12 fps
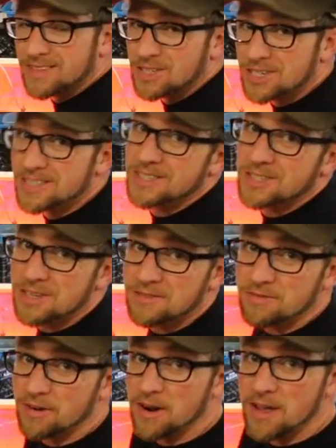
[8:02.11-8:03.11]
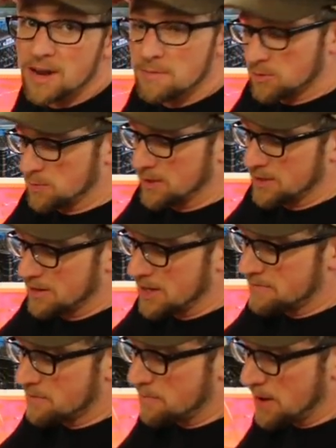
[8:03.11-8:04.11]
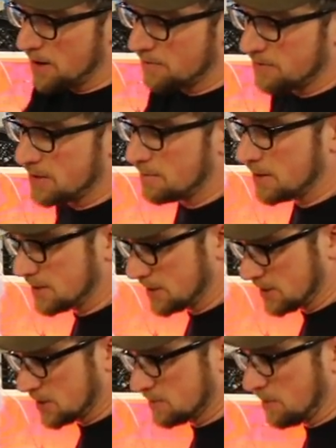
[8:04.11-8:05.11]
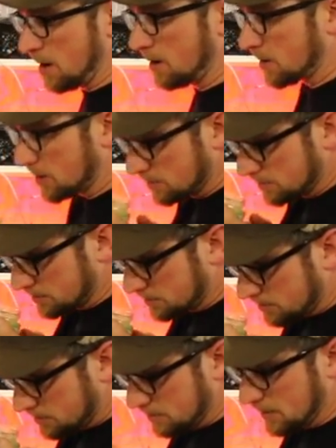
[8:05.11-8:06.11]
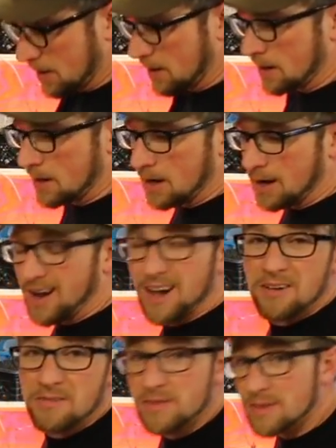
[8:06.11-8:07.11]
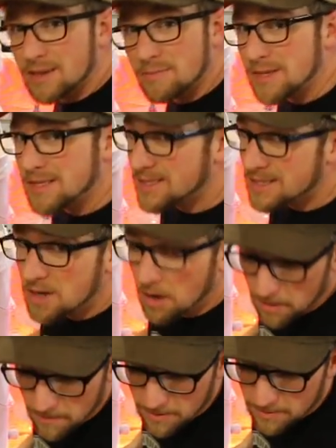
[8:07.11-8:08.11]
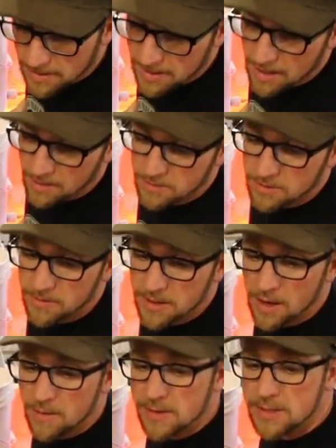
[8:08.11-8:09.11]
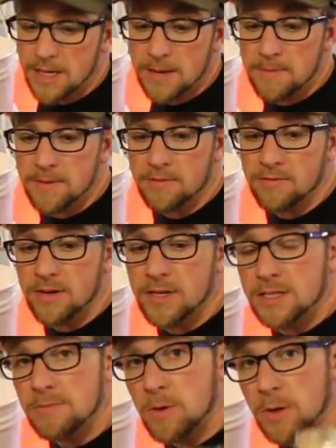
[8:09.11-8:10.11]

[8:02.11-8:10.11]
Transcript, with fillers: They're just as good for animals, but they're even better for them because they're smaller. I don't feel like mincing garlic right now, so we always keep in the fridge some